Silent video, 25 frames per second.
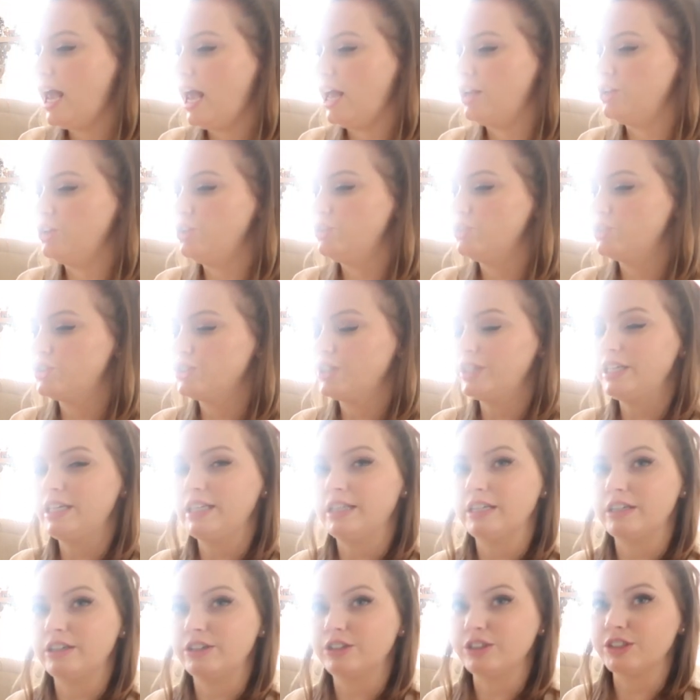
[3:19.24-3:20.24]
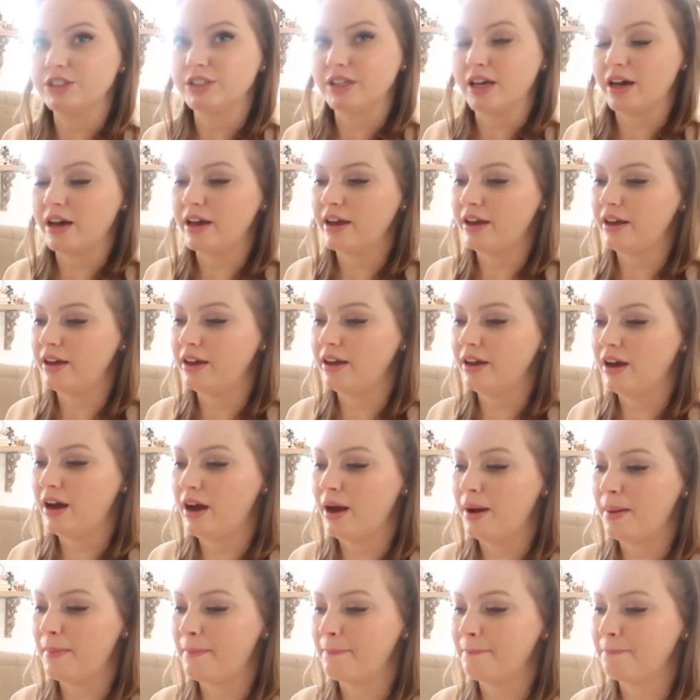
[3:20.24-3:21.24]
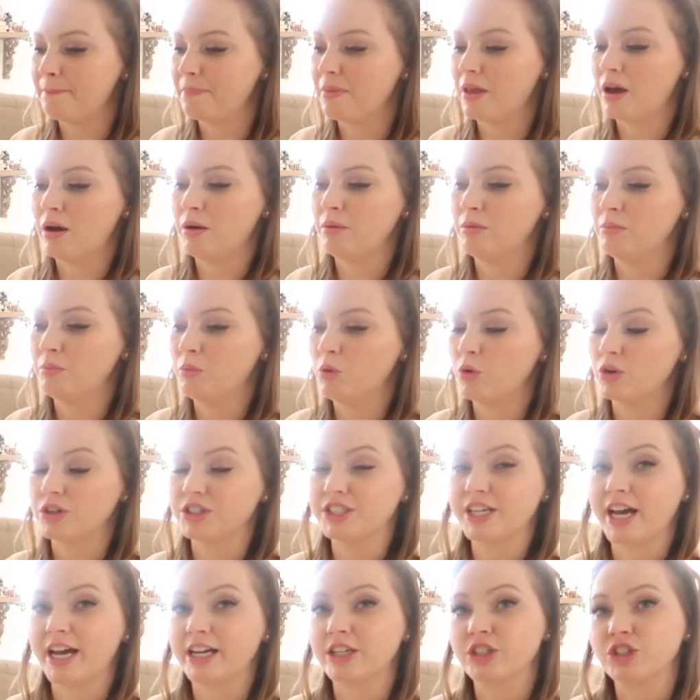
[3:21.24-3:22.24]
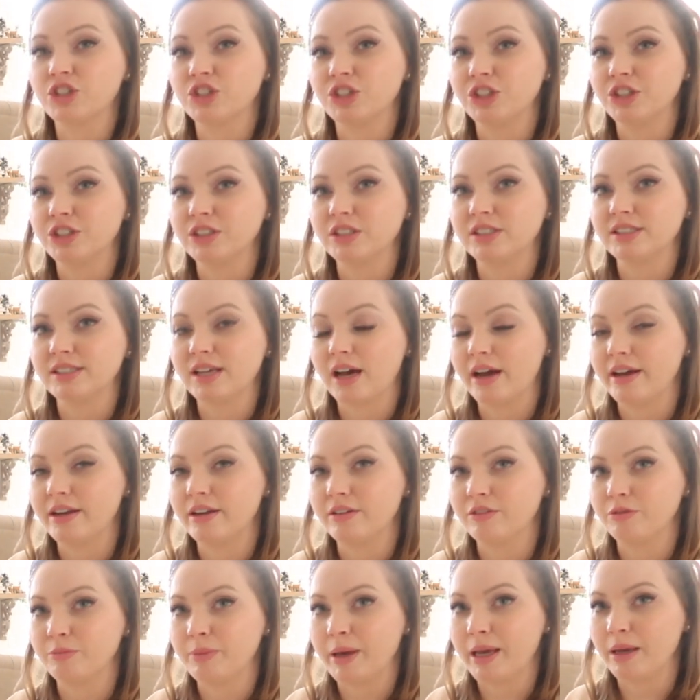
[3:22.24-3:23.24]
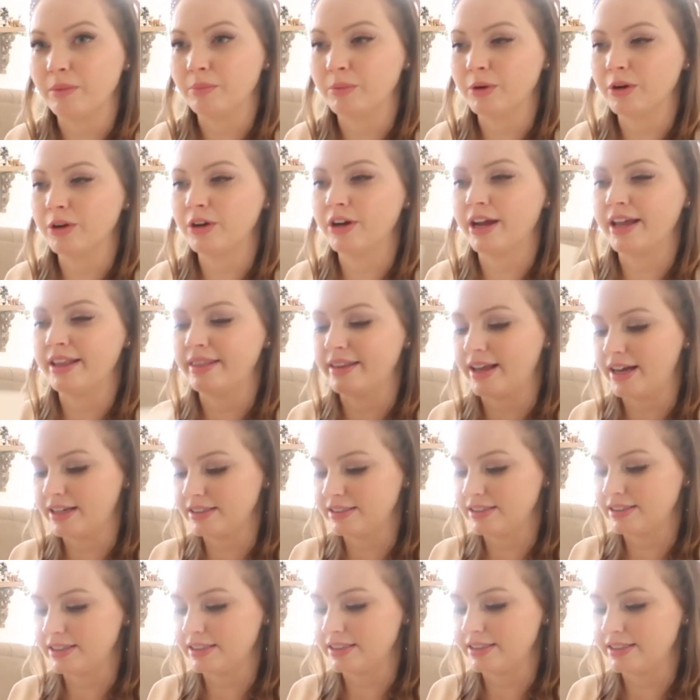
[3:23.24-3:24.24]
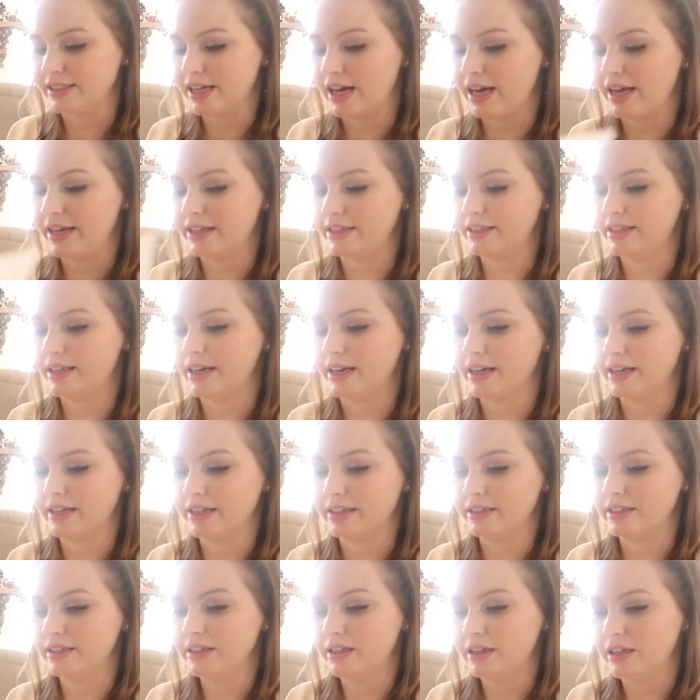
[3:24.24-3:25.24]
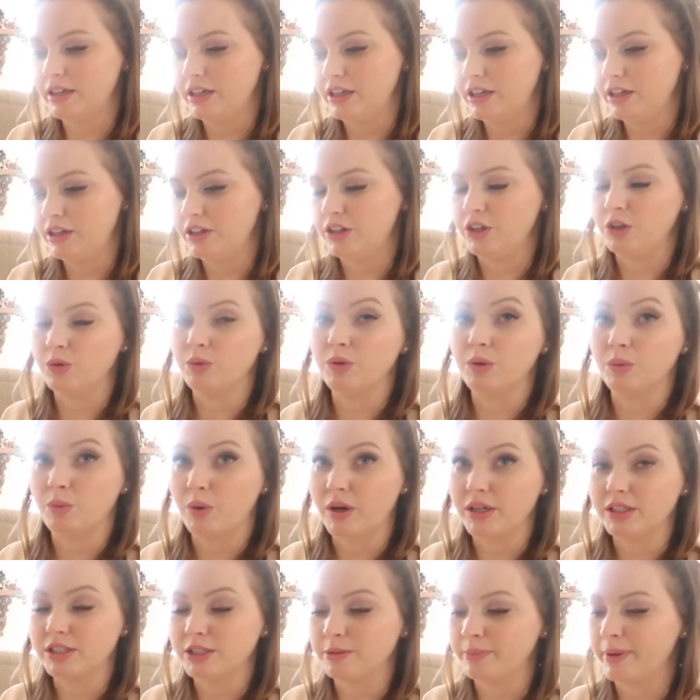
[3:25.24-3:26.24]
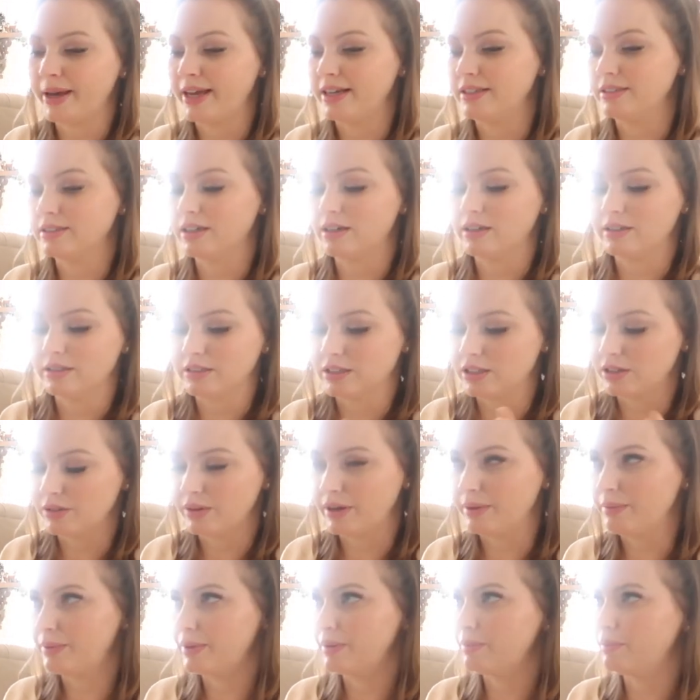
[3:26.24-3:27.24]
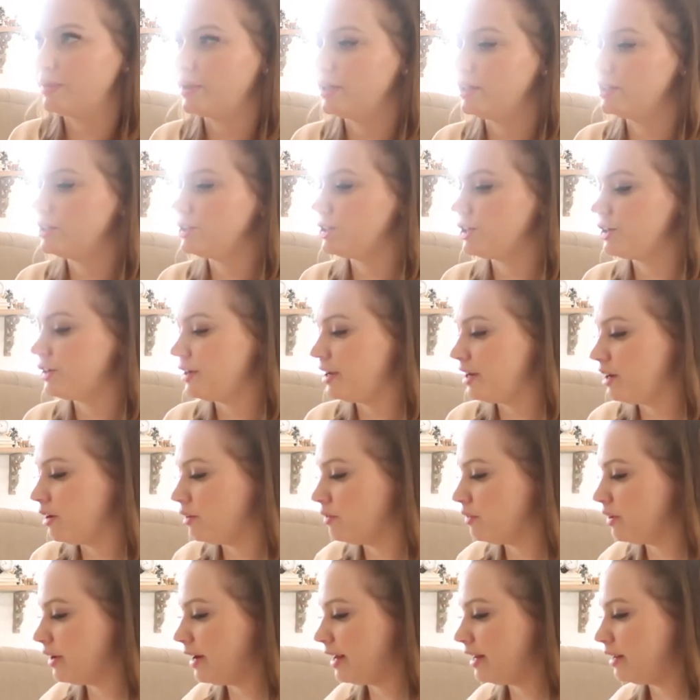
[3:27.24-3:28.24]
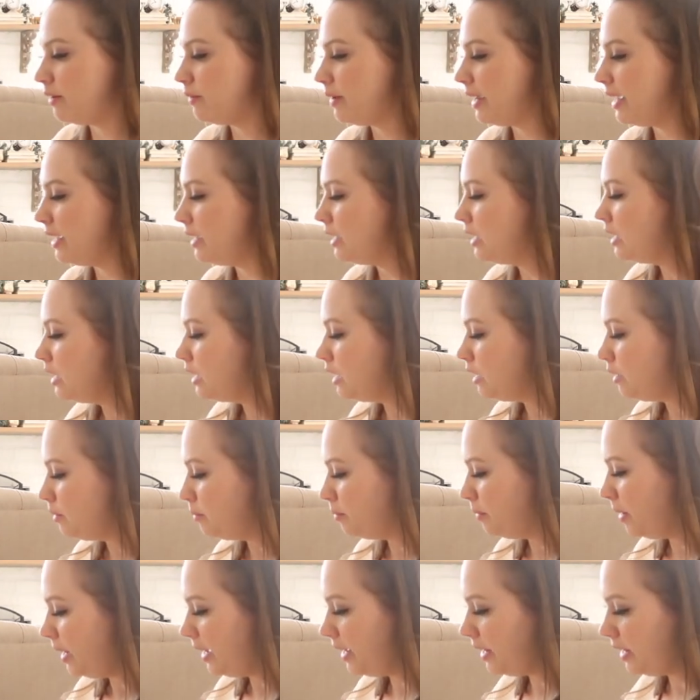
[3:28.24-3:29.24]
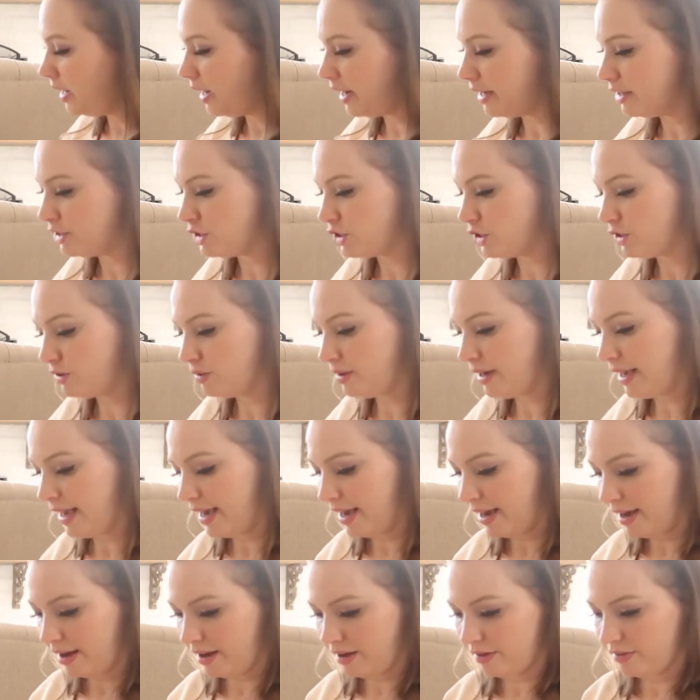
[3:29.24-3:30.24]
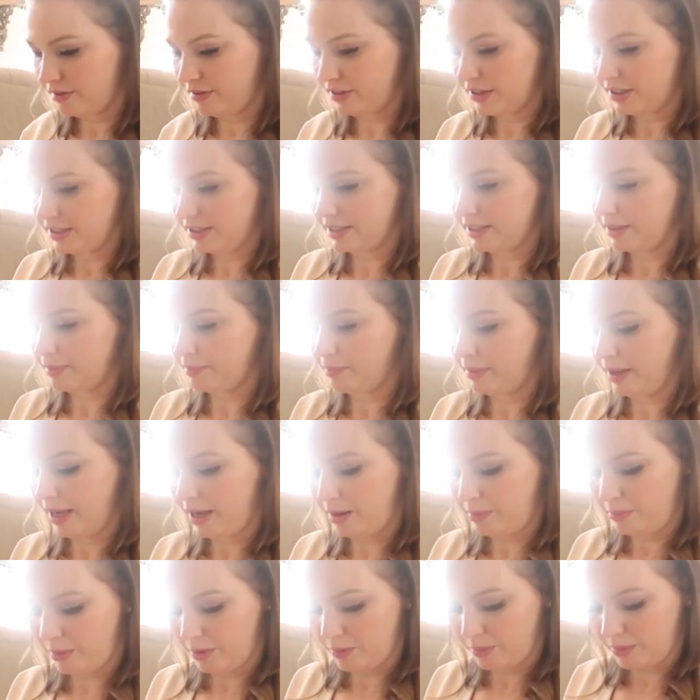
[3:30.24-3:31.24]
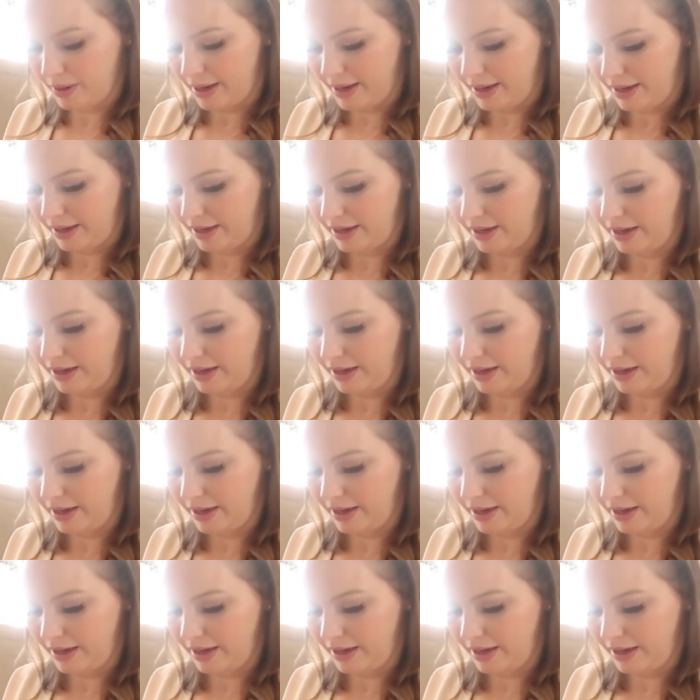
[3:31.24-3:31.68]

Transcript: and usually there's a more textured side of paper, and that's the side that you would want to paint on, so I wouldn't want to turn it over anyway. But I do have some paper right